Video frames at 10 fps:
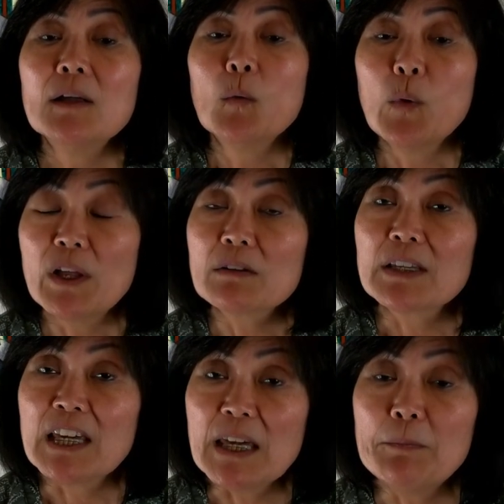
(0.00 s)
will
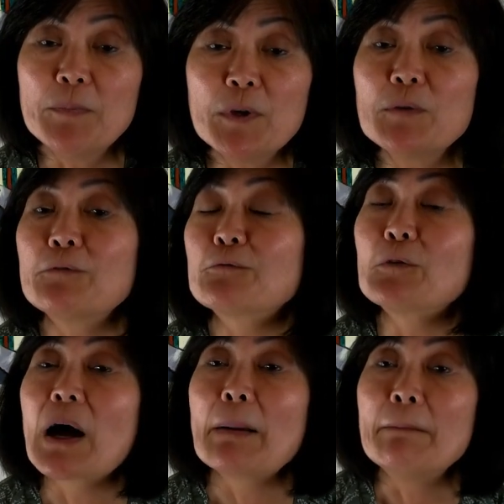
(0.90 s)
keep you
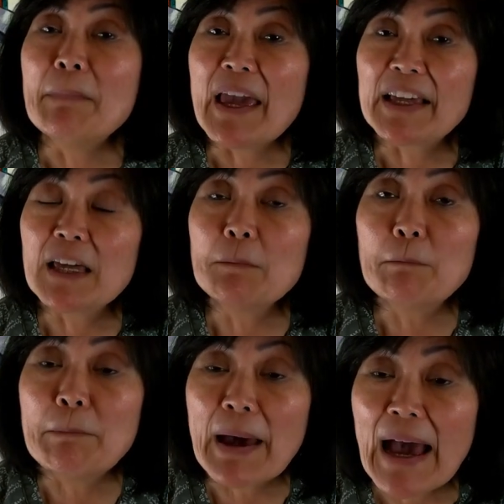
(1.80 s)
from
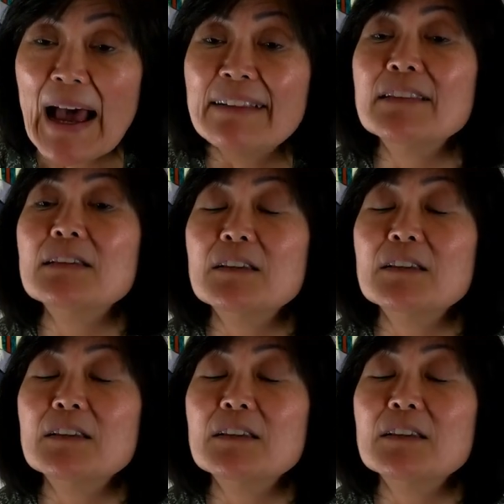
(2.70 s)
making bad